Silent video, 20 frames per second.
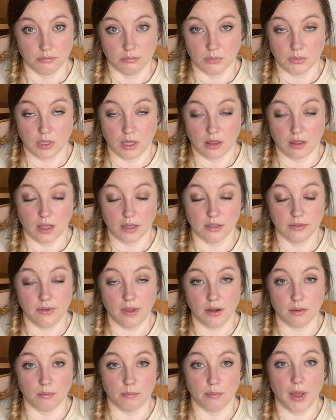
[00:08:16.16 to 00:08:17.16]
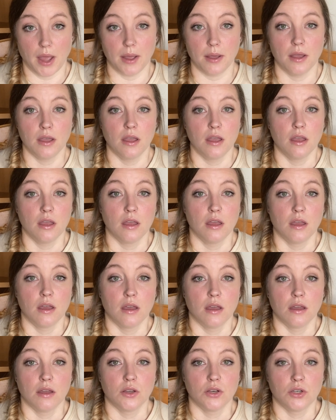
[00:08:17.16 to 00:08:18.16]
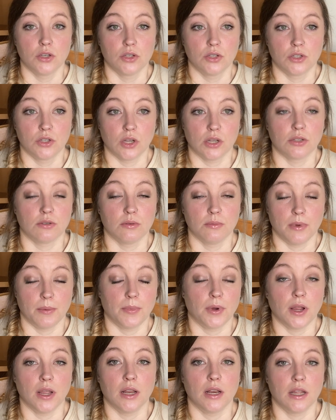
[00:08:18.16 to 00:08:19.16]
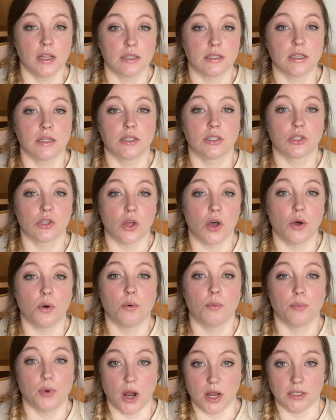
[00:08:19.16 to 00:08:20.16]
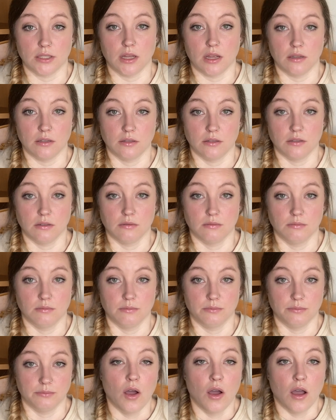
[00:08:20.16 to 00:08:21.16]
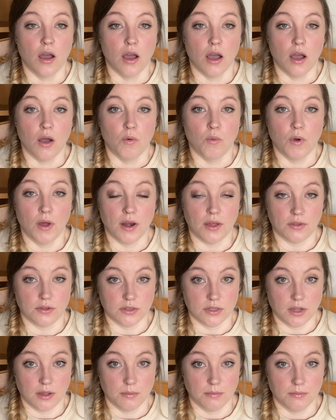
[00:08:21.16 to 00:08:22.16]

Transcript: then that's fine. But just remember, it is a slow process. One other tip: